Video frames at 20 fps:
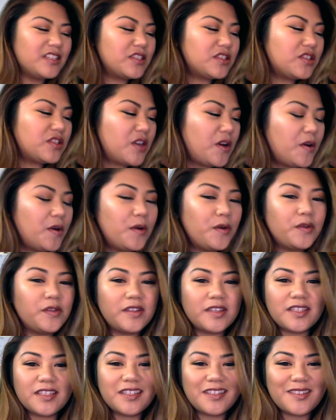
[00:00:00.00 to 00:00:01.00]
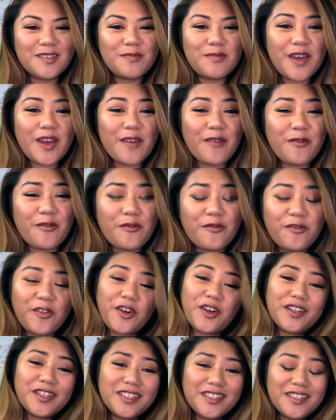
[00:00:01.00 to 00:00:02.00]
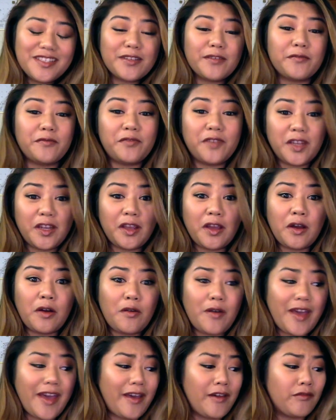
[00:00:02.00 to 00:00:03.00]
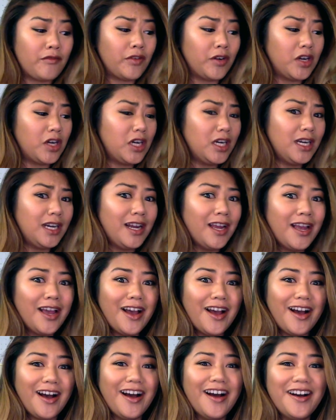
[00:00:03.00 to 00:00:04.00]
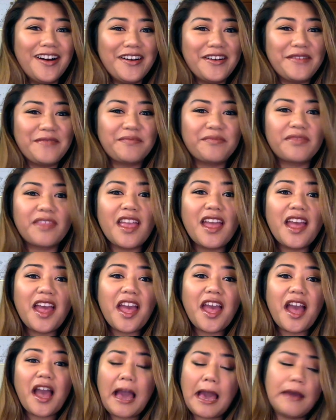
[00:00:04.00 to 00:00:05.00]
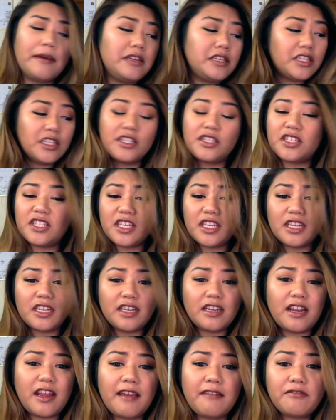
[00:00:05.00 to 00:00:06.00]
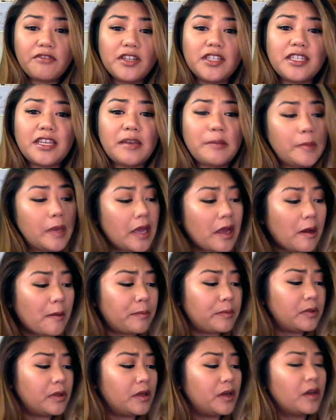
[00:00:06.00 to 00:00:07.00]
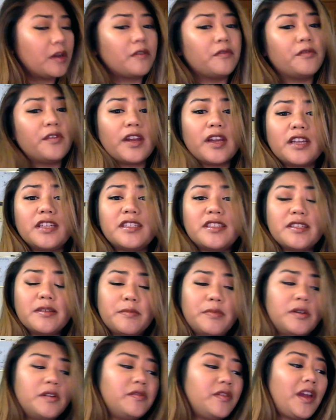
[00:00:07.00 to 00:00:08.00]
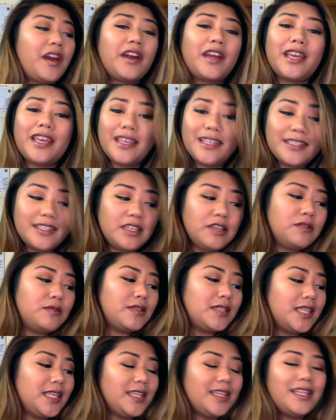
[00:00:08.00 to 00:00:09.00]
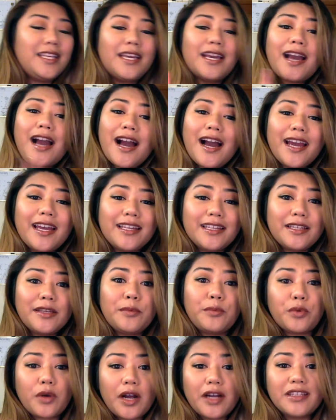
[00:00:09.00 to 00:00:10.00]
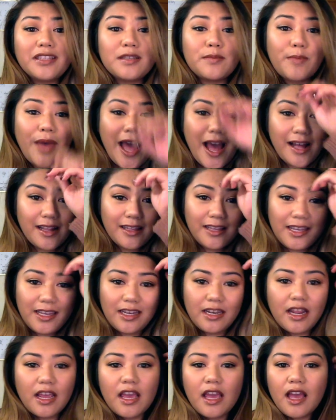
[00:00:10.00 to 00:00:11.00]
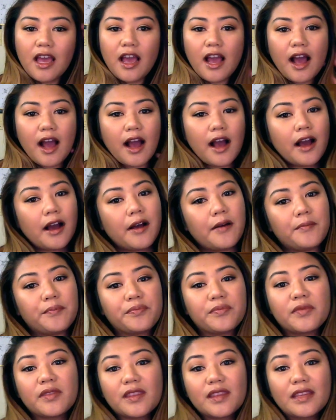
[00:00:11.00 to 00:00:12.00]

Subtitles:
So this is my first video ever. Um, I just did an everyday makeup look, very simple, very easy, using the Kylie bronze palette. Um,